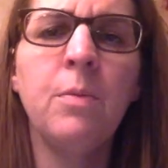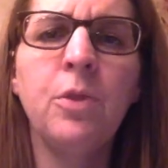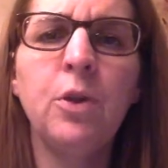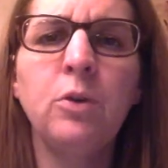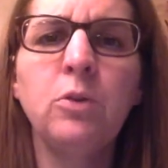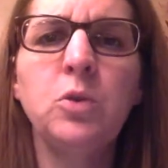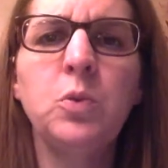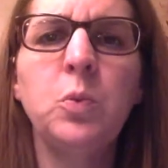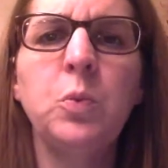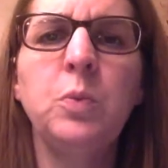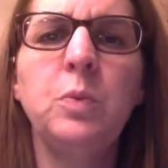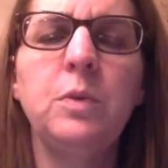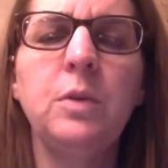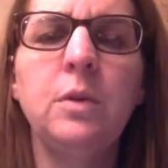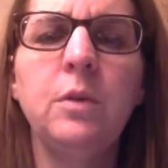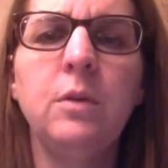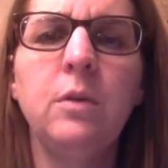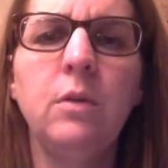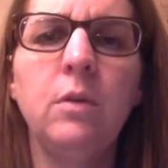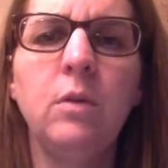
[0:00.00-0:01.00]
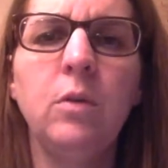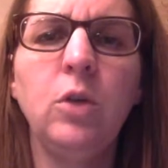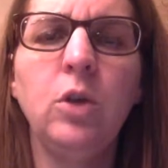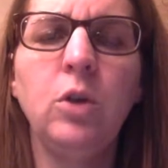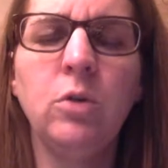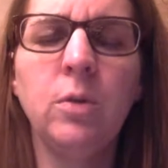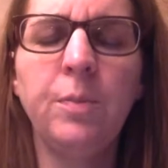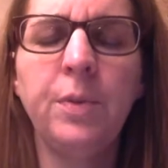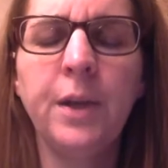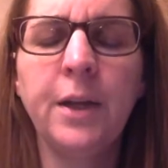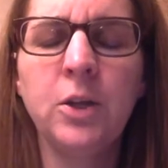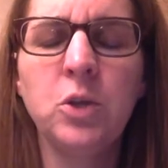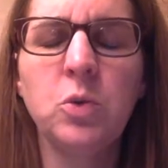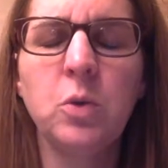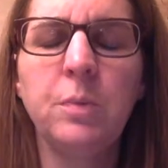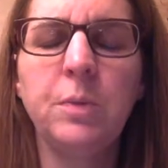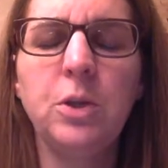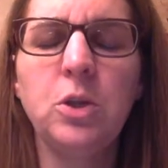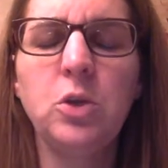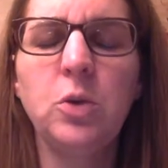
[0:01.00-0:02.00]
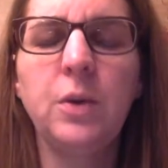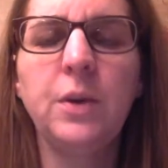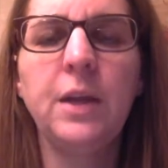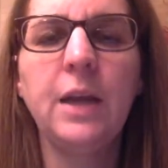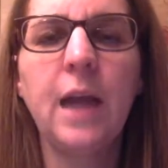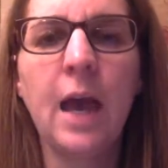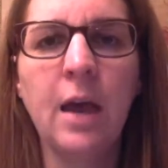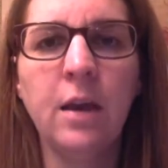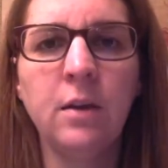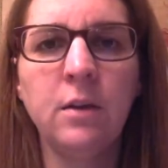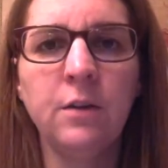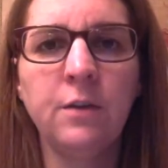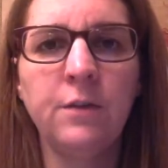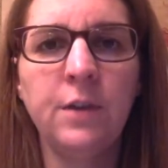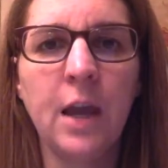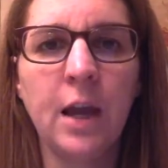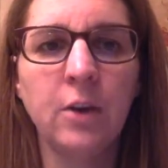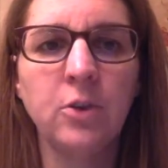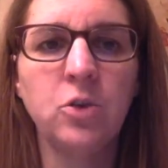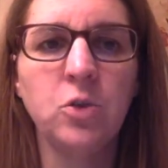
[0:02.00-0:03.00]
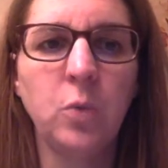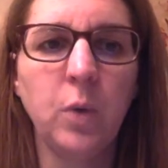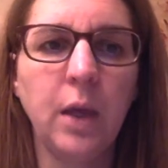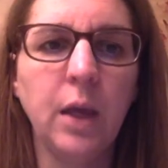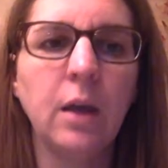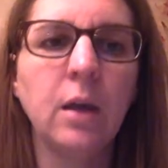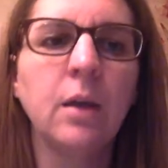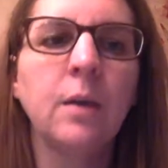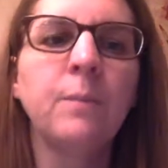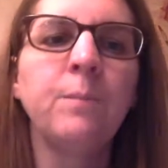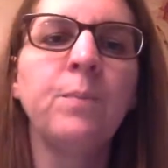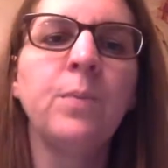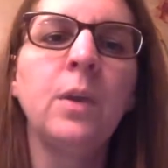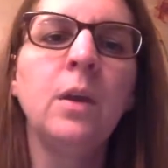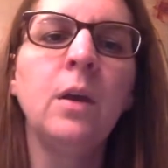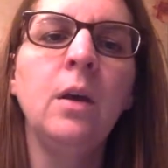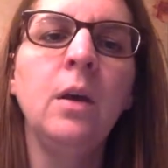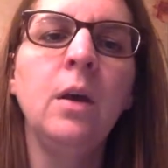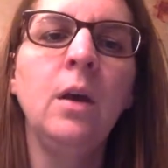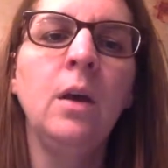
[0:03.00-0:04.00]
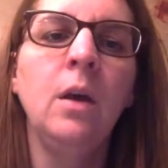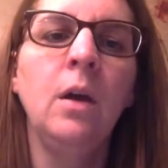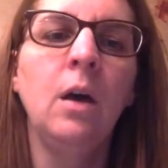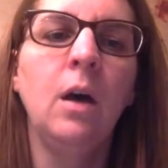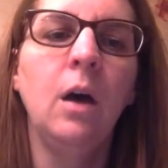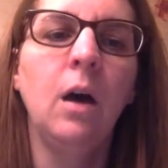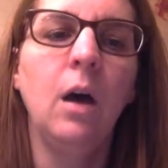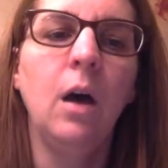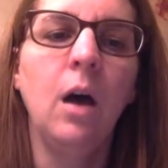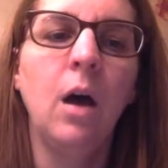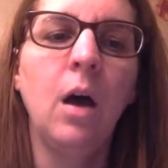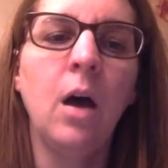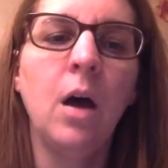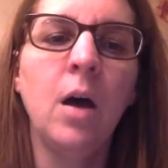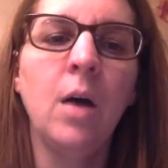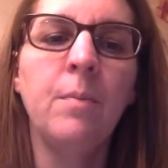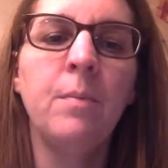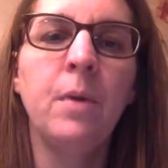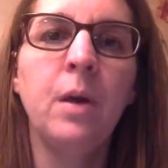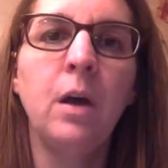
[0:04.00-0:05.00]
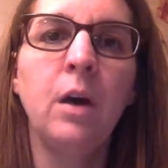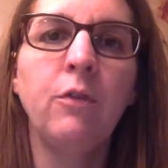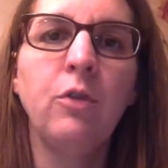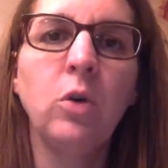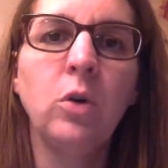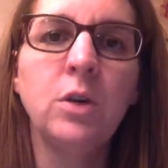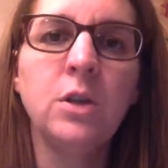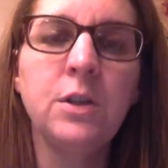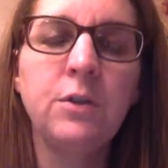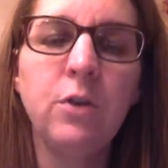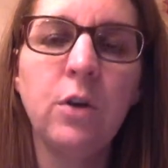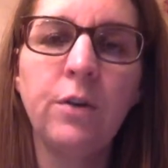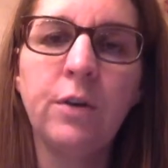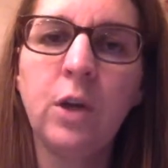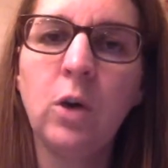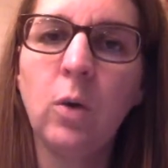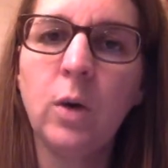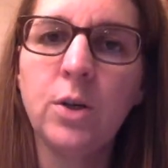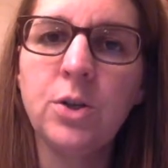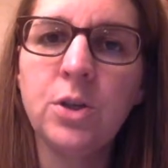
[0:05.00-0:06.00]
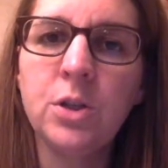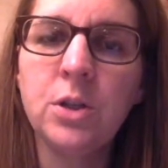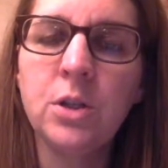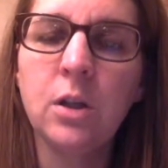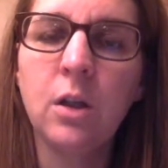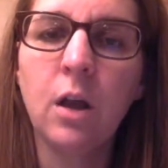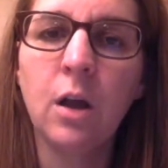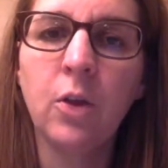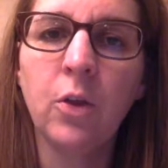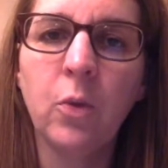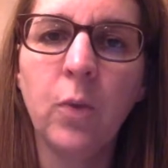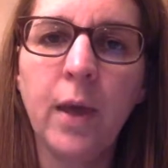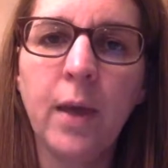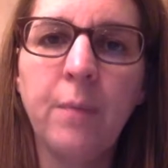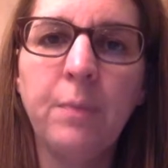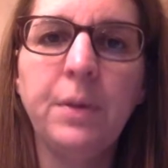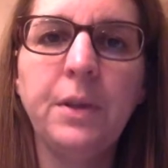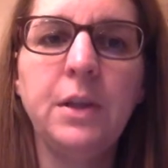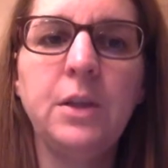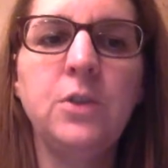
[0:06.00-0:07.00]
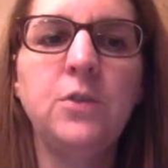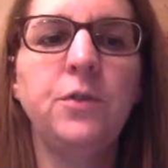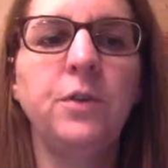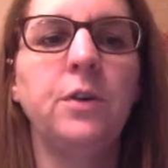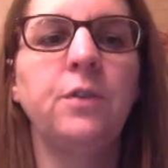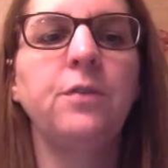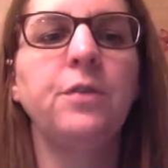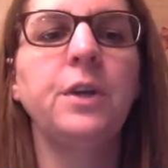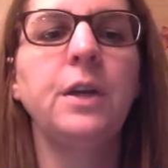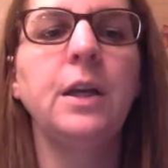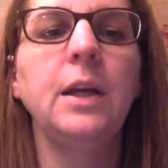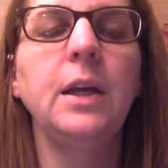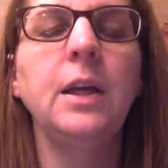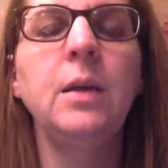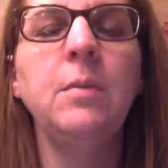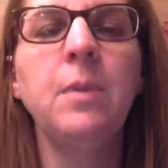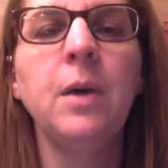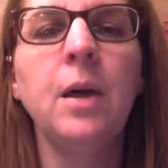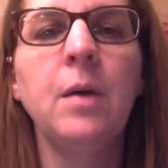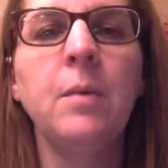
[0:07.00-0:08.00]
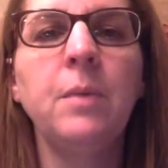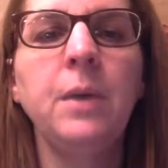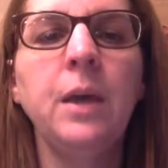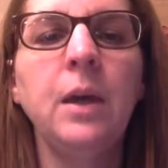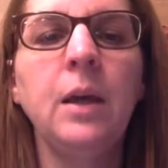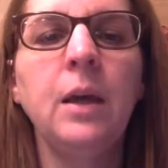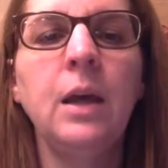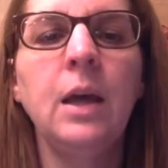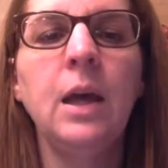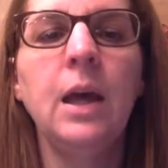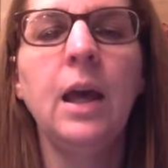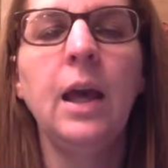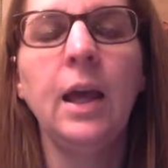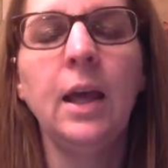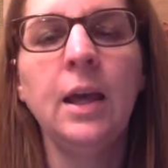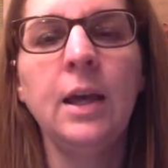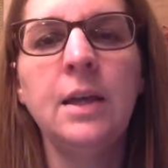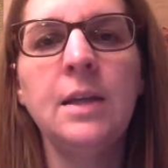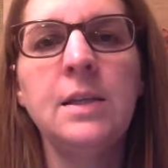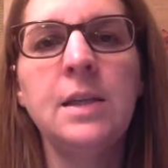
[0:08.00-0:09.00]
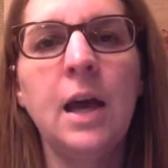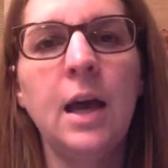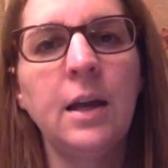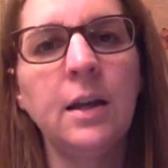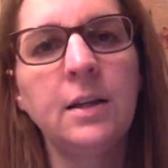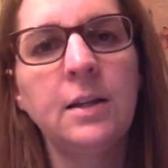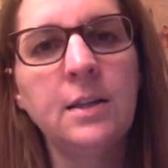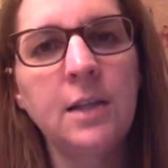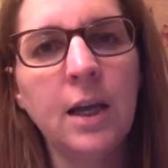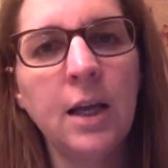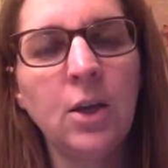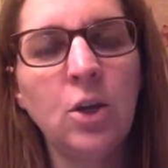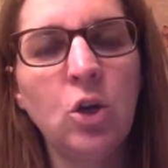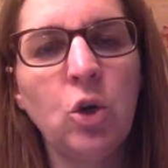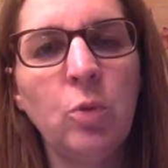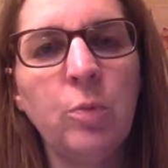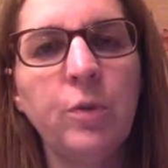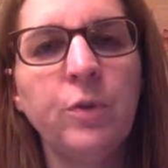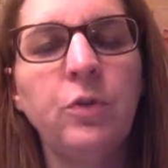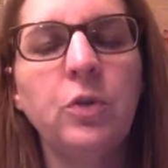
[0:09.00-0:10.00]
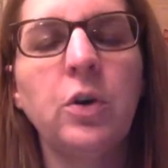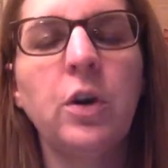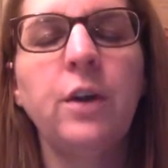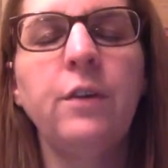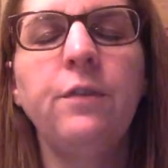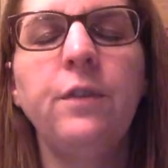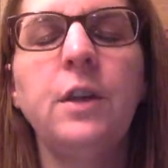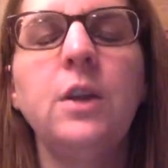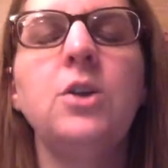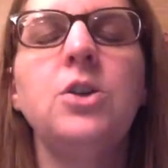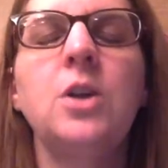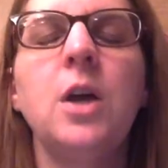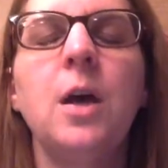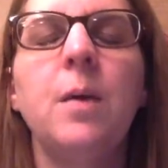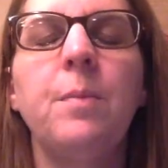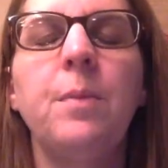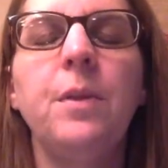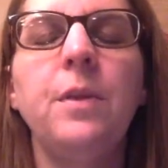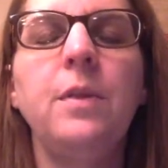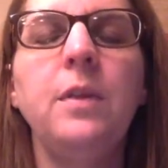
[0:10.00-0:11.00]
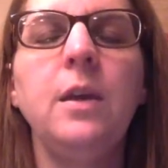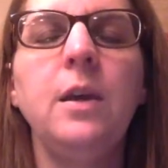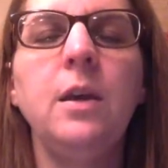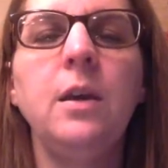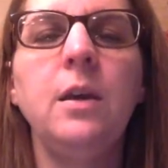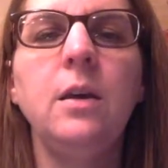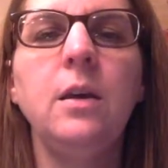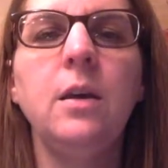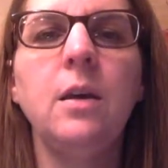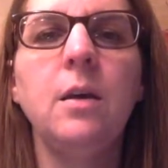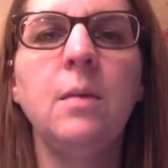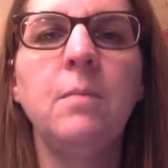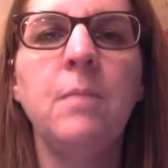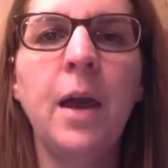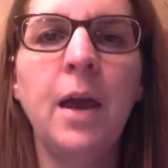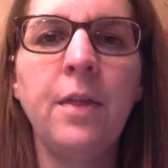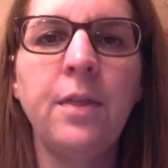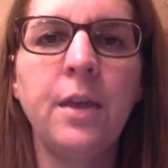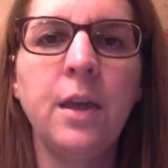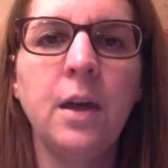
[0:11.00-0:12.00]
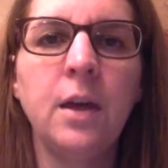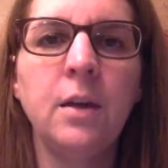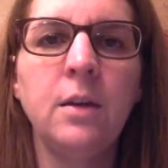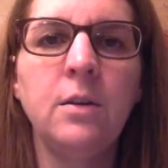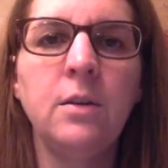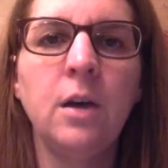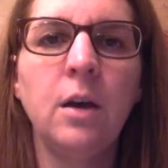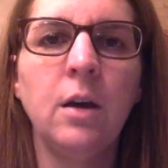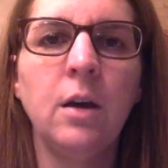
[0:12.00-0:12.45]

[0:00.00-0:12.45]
Those unit plans will be due at the end of next week. Of course, if you have any questions along the way, please feel free to email me. And on a side note, before I finish up, the Math Ed